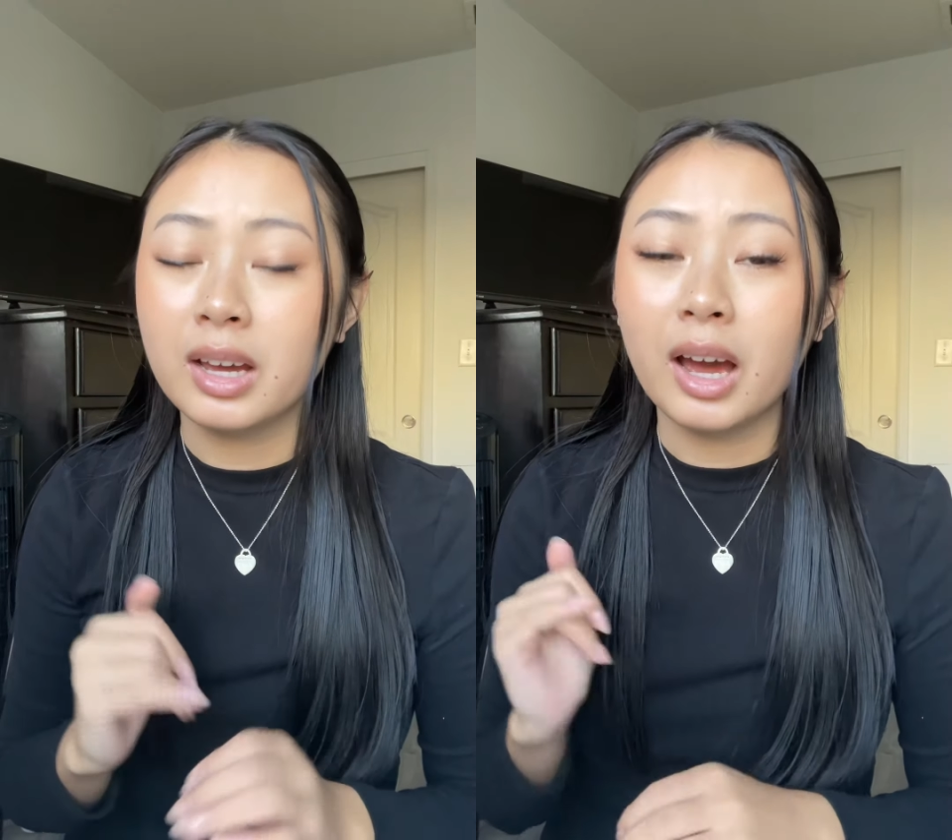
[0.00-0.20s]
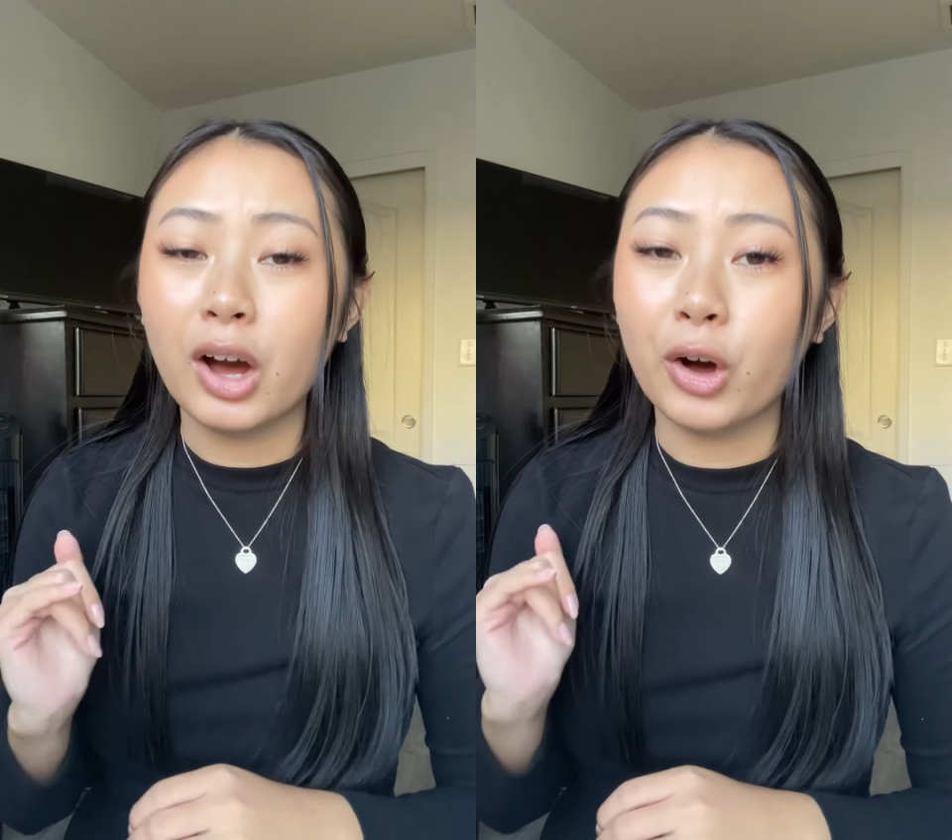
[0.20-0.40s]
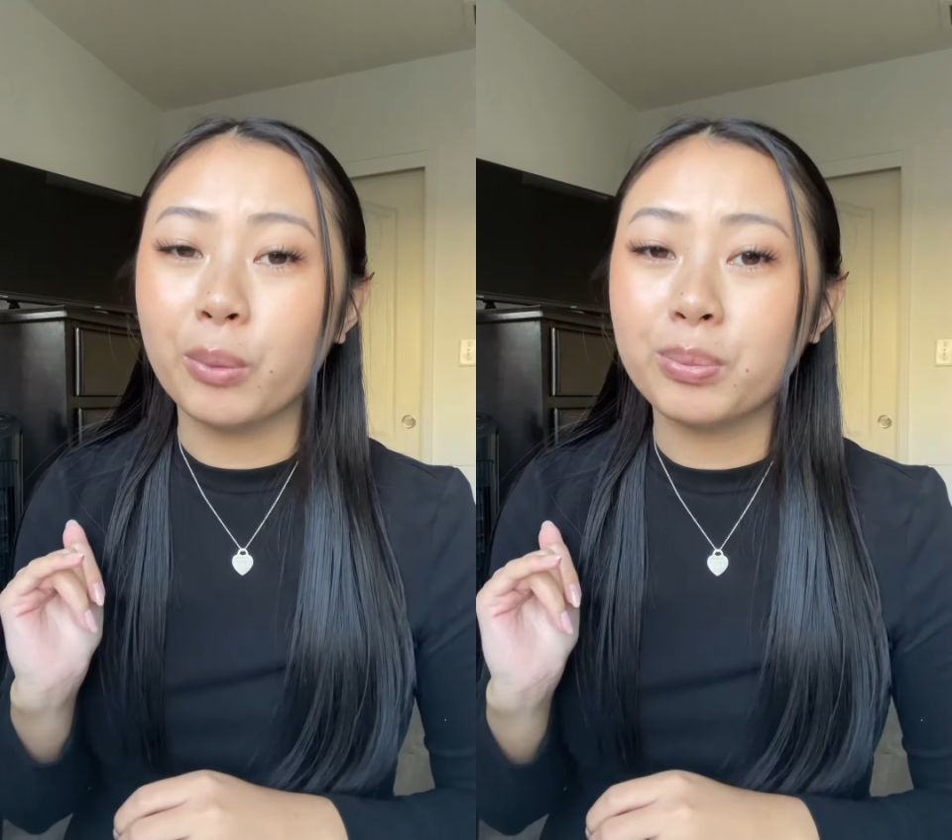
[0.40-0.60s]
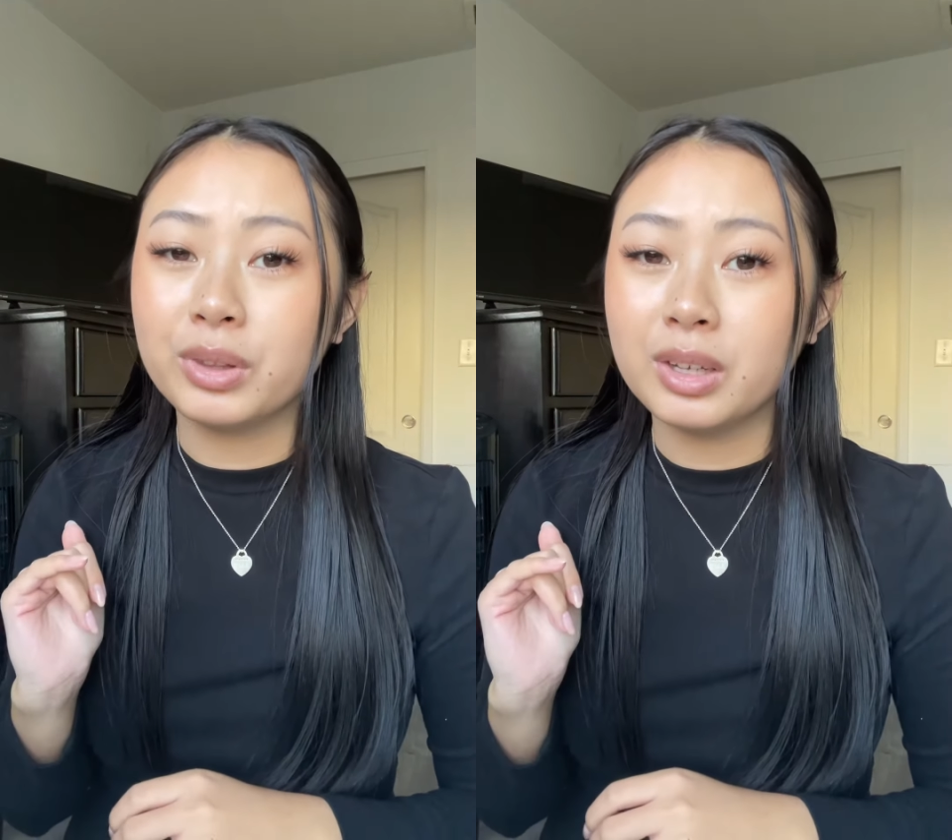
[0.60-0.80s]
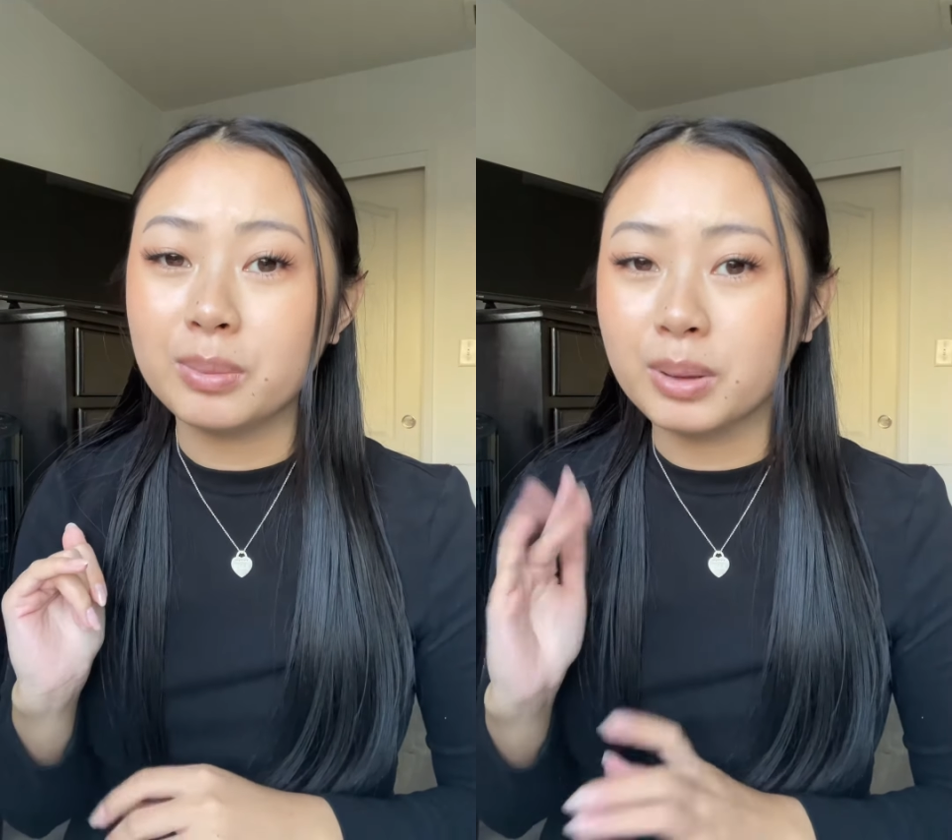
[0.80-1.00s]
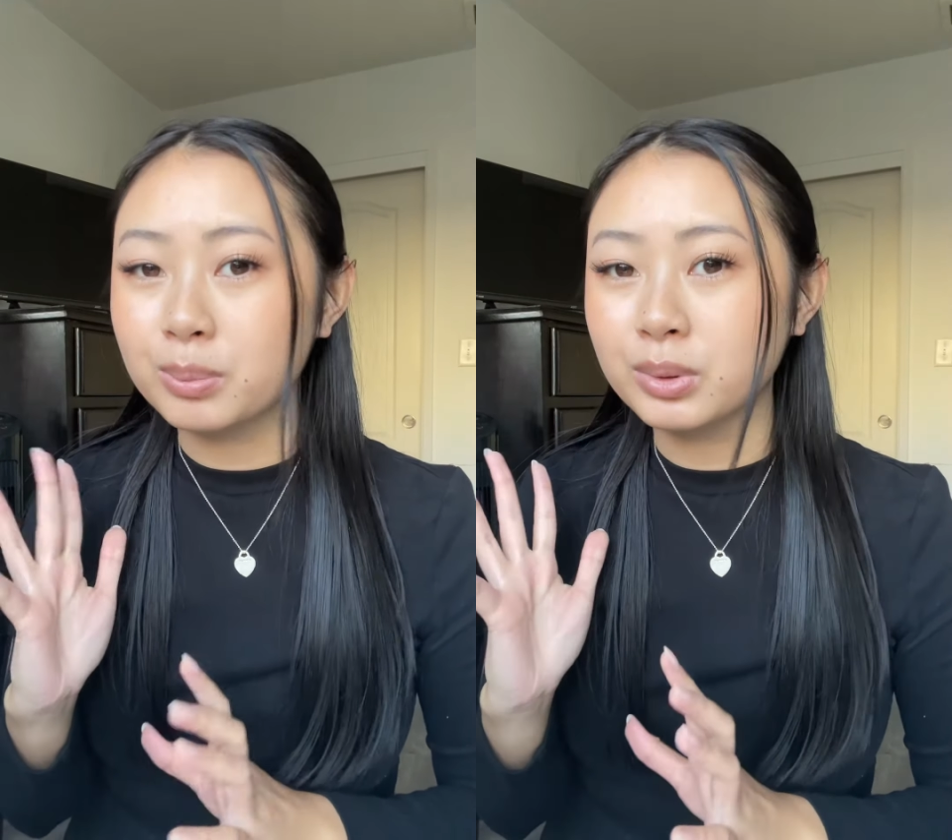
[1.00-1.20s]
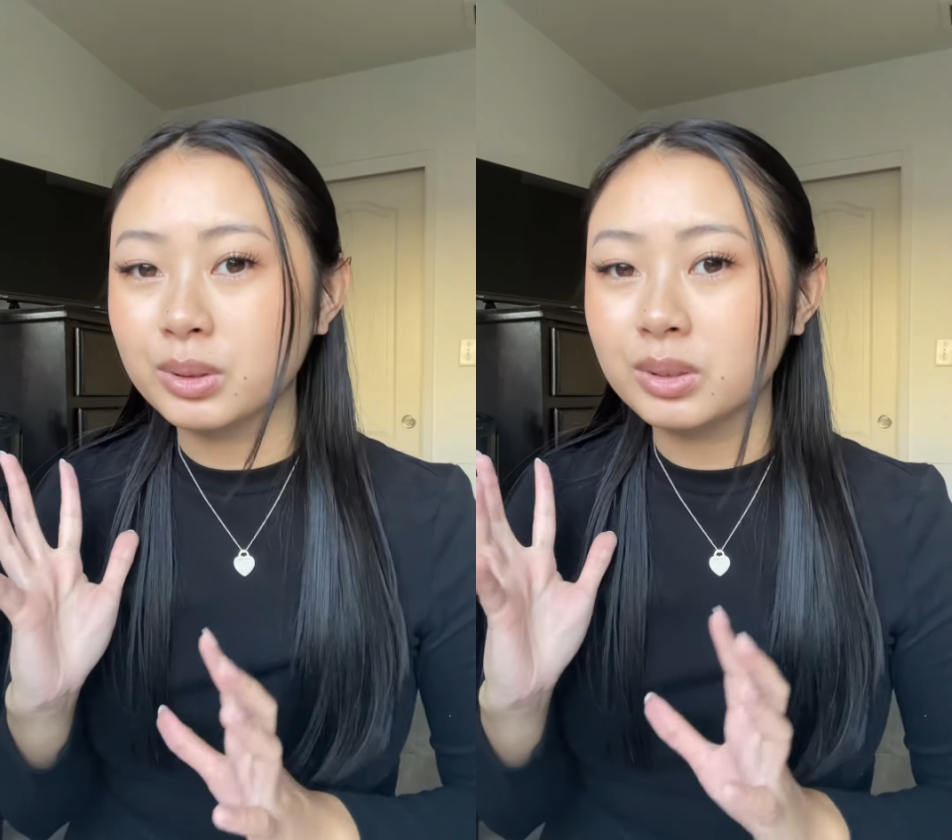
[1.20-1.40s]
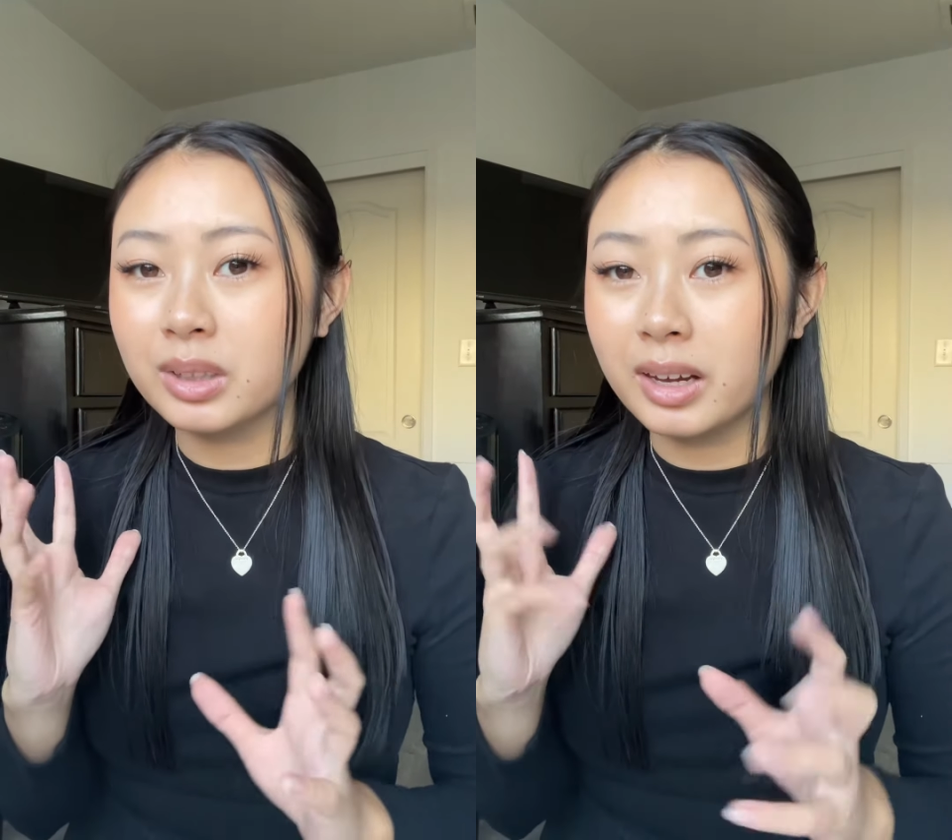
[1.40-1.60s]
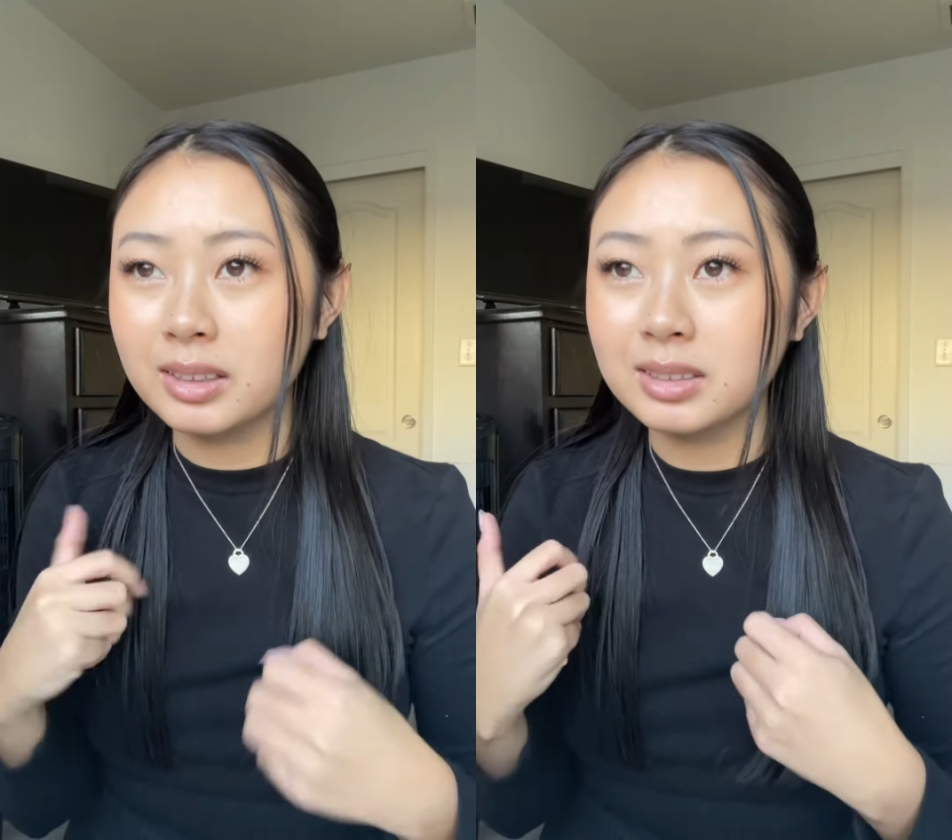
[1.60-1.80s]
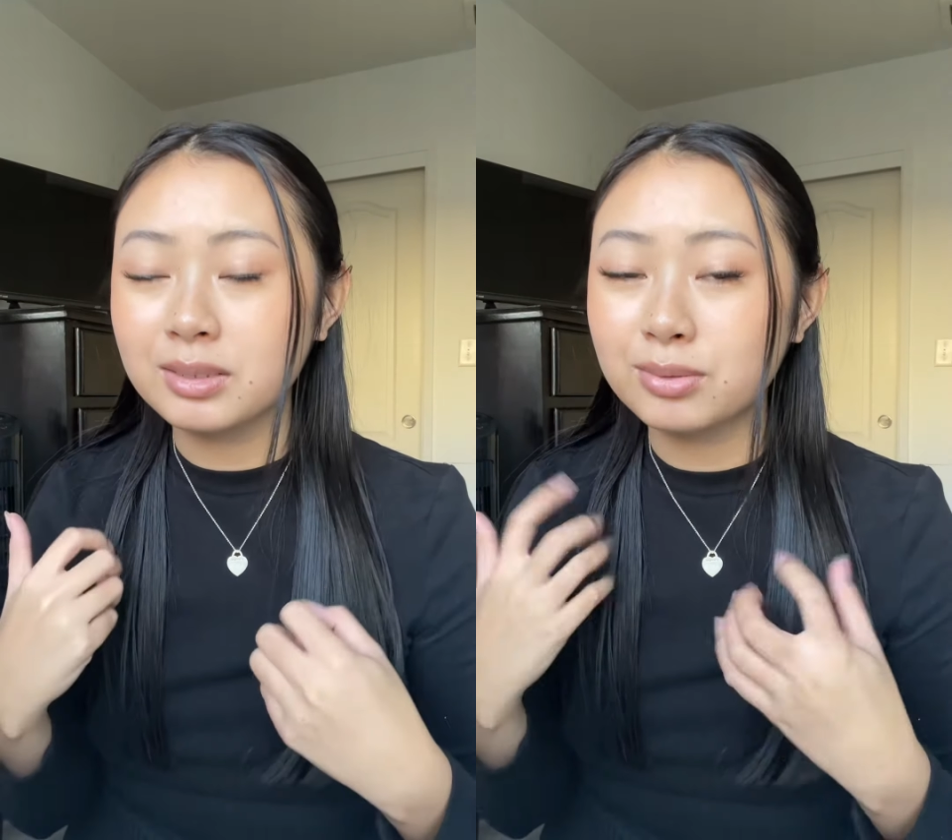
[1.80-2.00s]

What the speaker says: help the pimple like